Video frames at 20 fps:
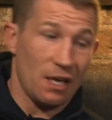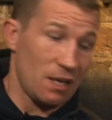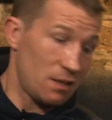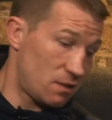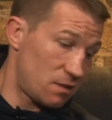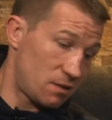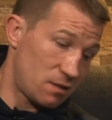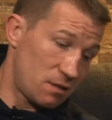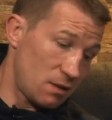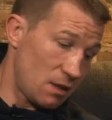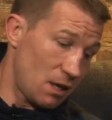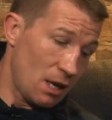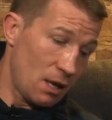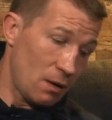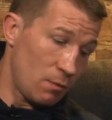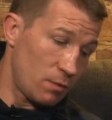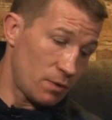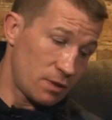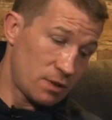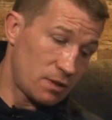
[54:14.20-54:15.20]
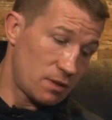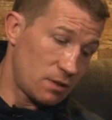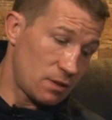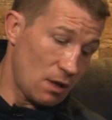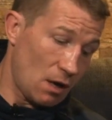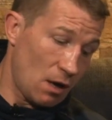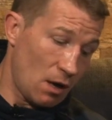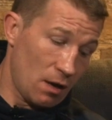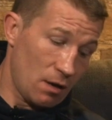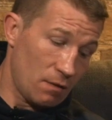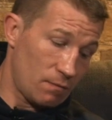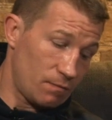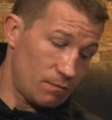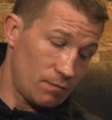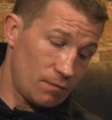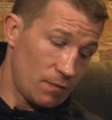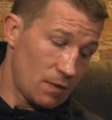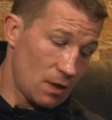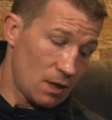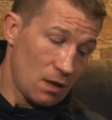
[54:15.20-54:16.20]
It's it was uh,
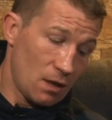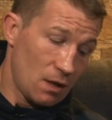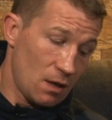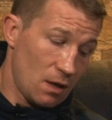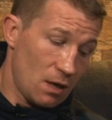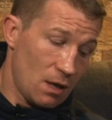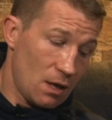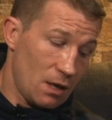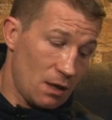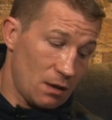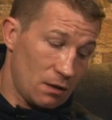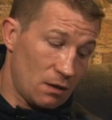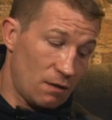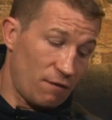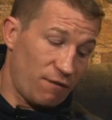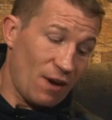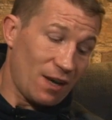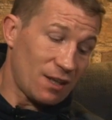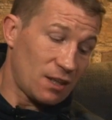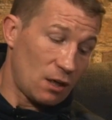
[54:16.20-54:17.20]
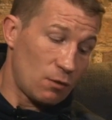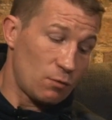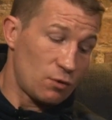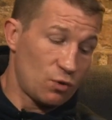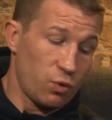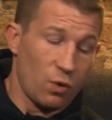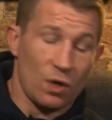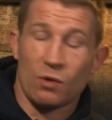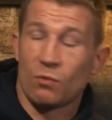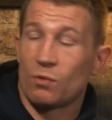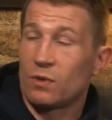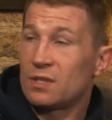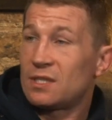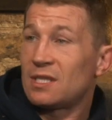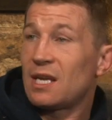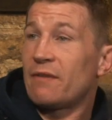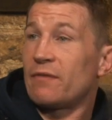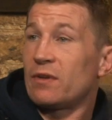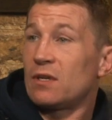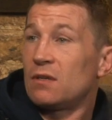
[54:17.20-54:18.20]
the fact that it was twenty-one
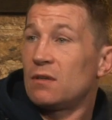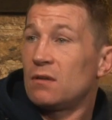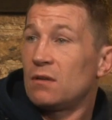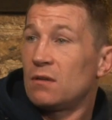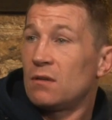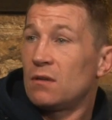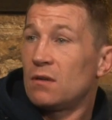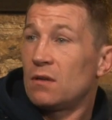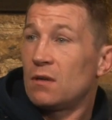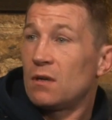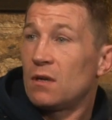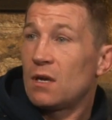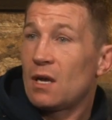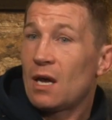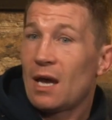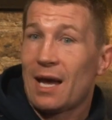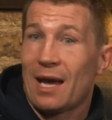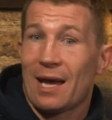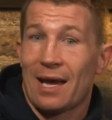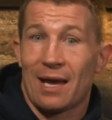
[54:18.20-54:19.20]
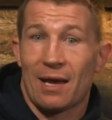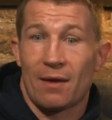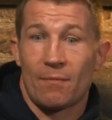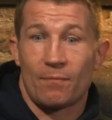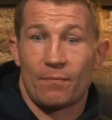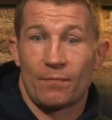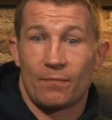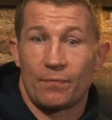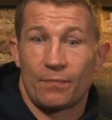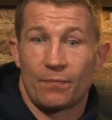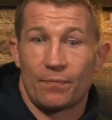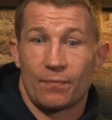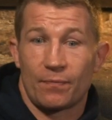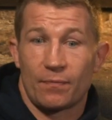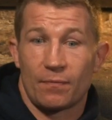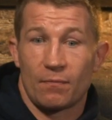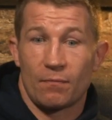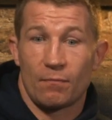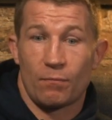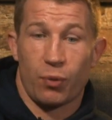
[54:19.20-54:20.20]
seven. Yeah. Um.
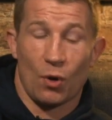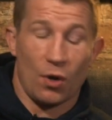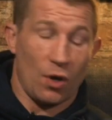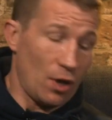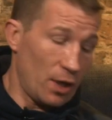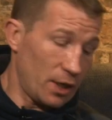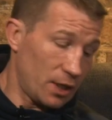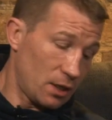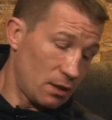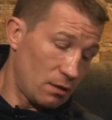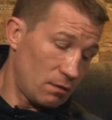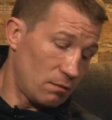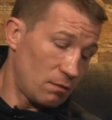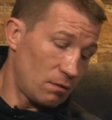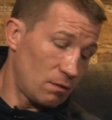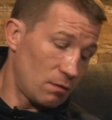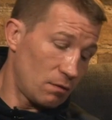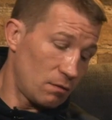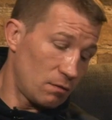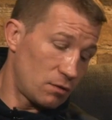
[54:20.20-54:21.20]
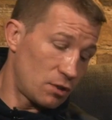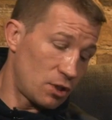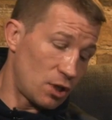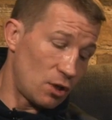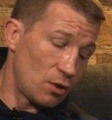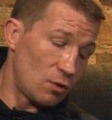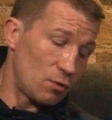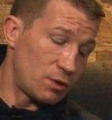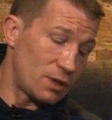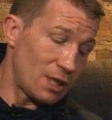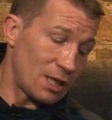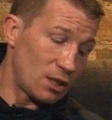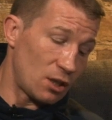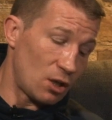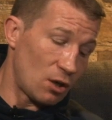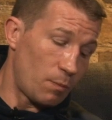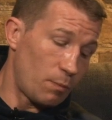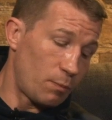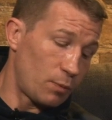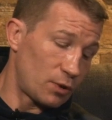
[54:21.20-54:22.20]
But like Toulouse ended
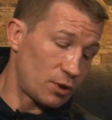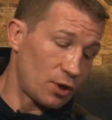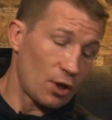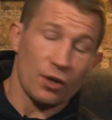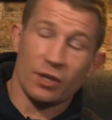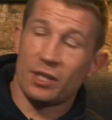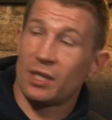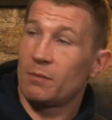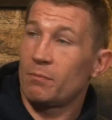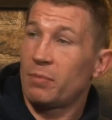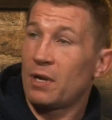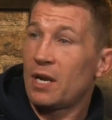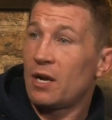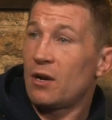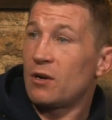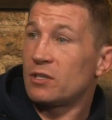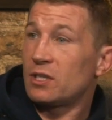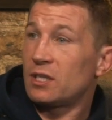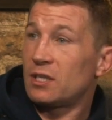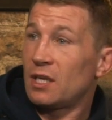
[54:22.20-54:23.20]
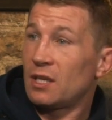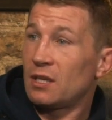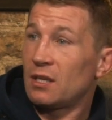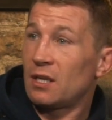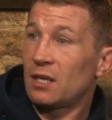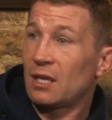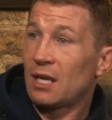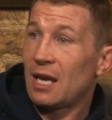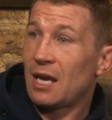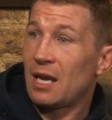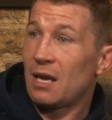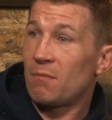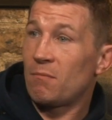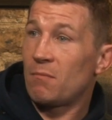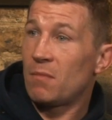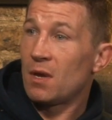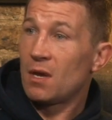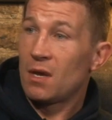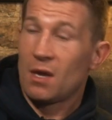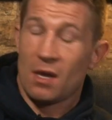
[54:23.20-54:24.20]
up with thirteen players at the end of the game.